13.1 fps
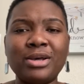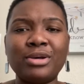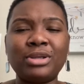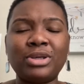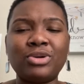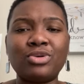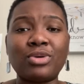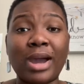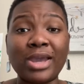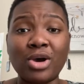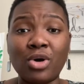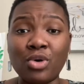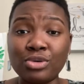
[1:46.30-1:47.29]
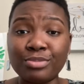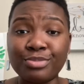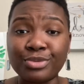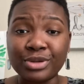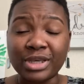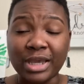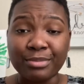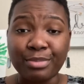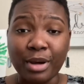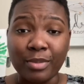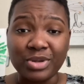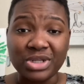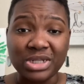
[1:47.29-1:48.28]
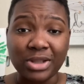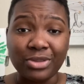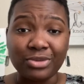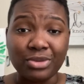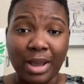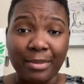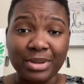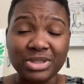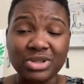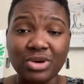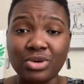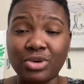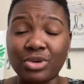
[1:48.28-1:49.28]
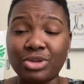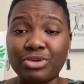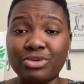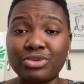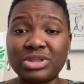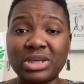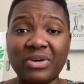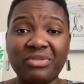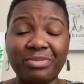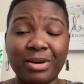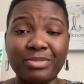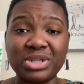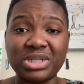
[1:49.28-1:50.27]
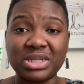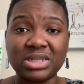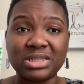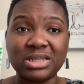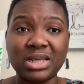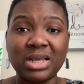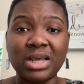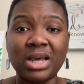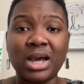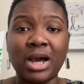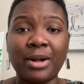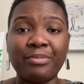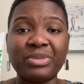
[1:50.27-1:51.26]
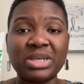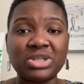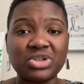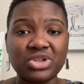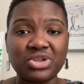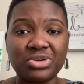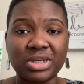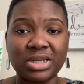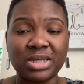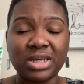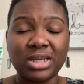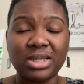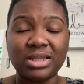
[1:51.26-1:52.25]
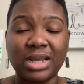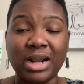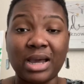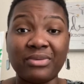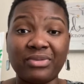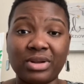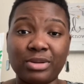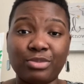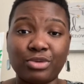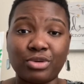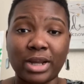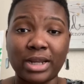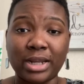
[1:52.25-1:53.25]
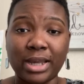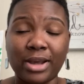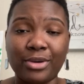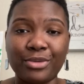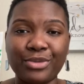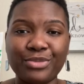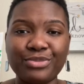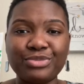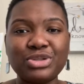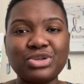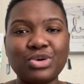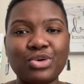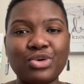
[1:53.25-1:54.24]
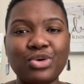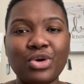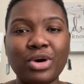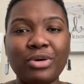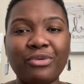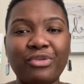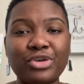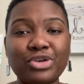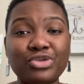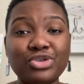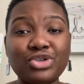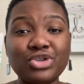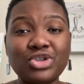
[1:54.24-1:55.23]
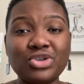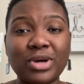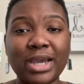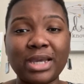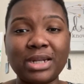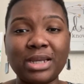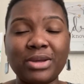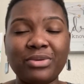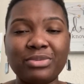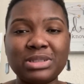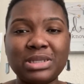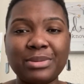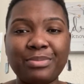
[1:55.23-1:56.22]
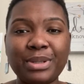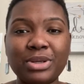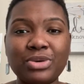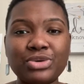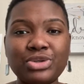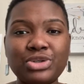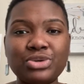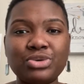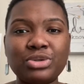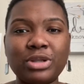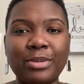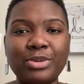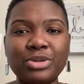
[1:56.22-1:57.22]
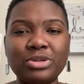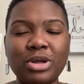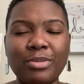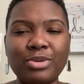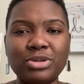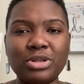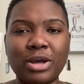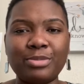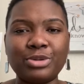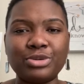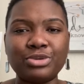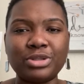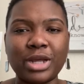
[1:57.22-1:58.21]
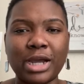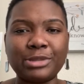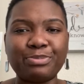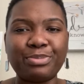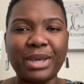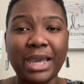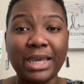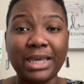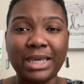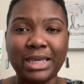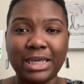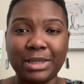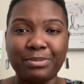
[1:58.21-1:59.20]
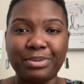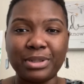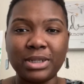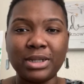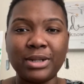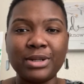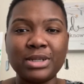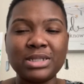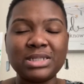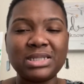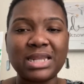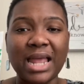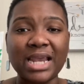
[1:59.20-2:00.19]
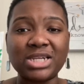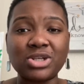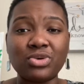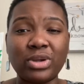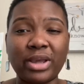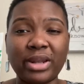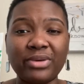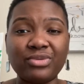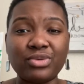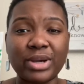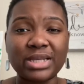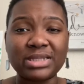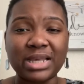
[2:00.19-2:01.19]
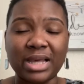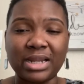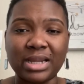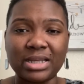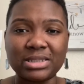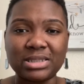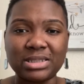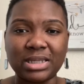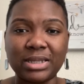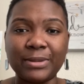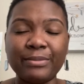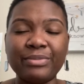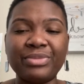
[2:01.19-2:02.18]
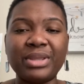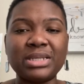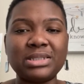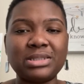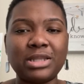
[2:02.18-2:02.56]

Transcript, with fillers: you know, write your own book and publish it through Amazon or through self-publishing um, industry that are available right now. So for you to join, simply goes to www.payhip.com slash kreative ways LLC. It's